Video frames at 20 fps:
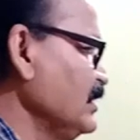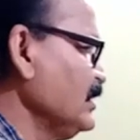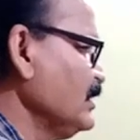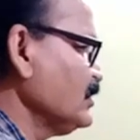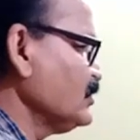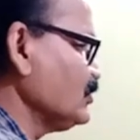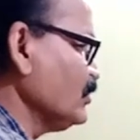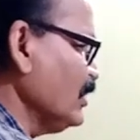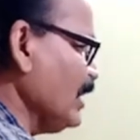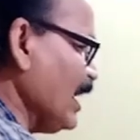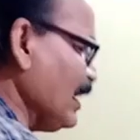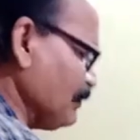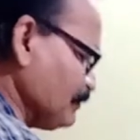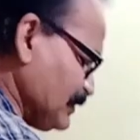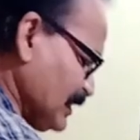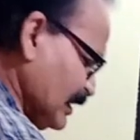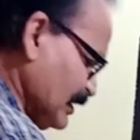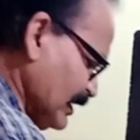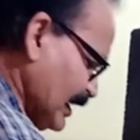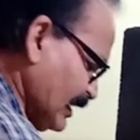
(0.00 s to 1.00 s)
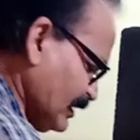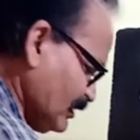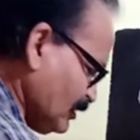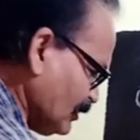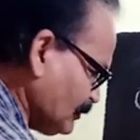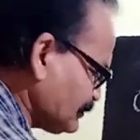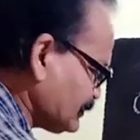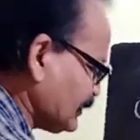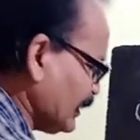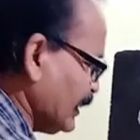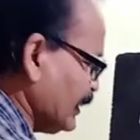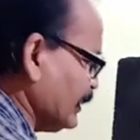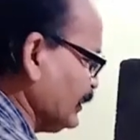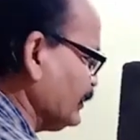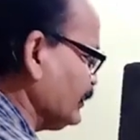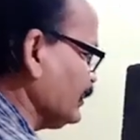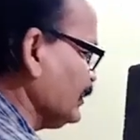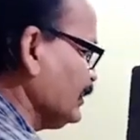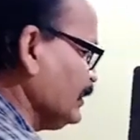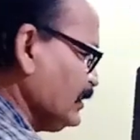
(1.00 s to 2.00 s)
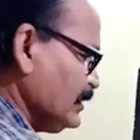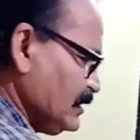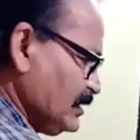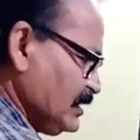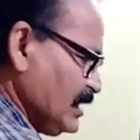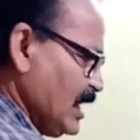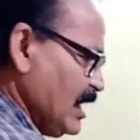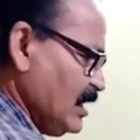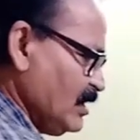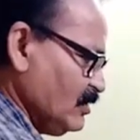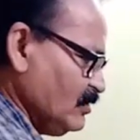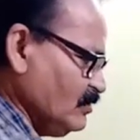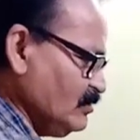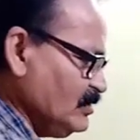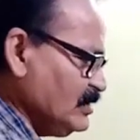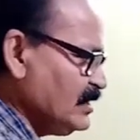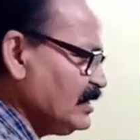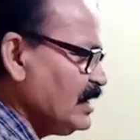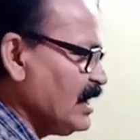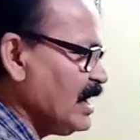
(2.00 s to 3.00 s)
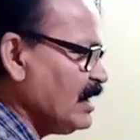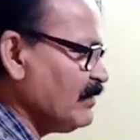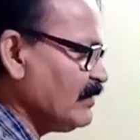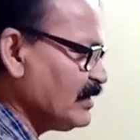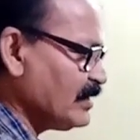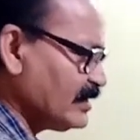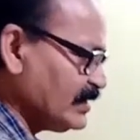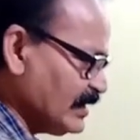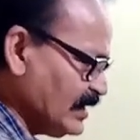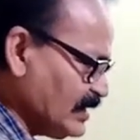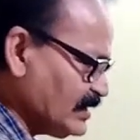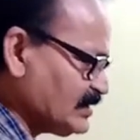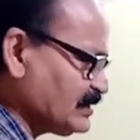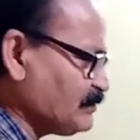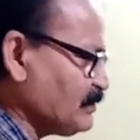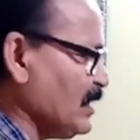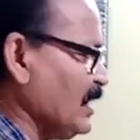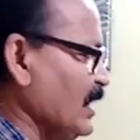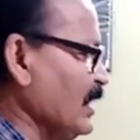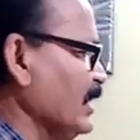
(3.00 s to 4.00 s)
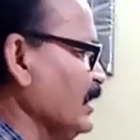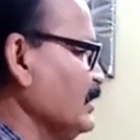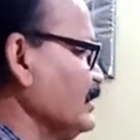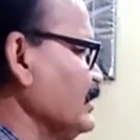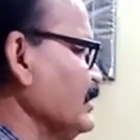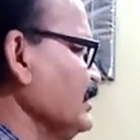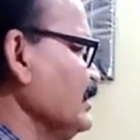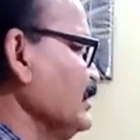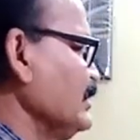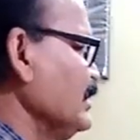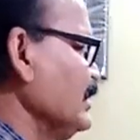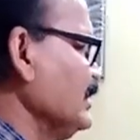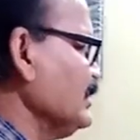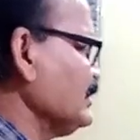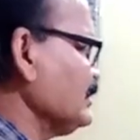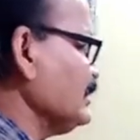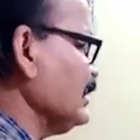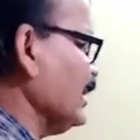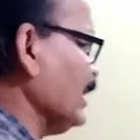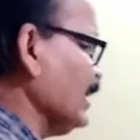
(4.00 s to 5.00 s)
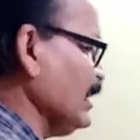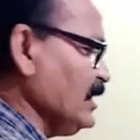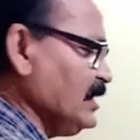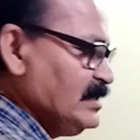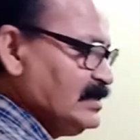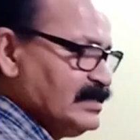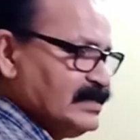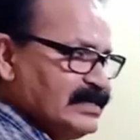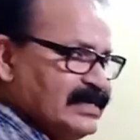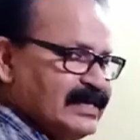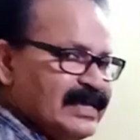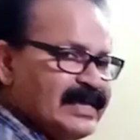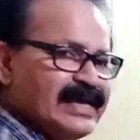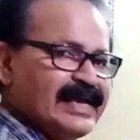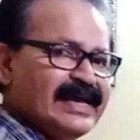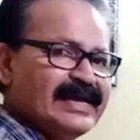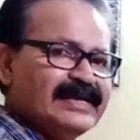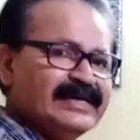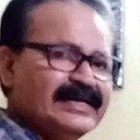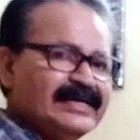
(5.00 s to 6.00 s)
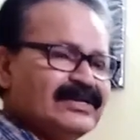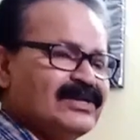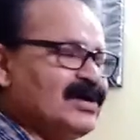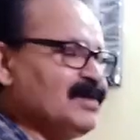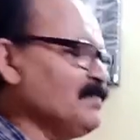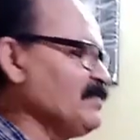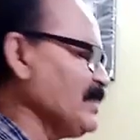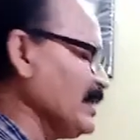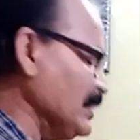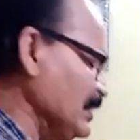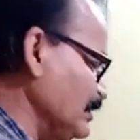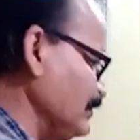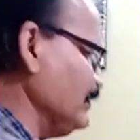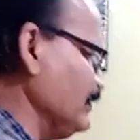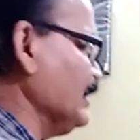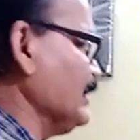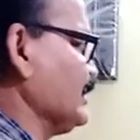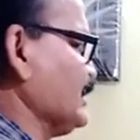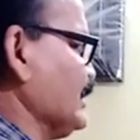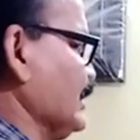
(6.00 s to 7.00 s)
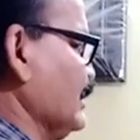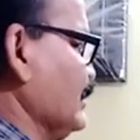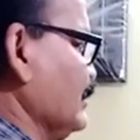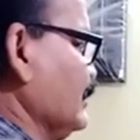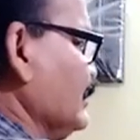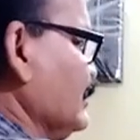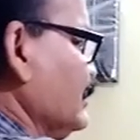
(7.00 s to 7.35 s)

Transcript: So after line of sight, now our next part is the angle of elevation.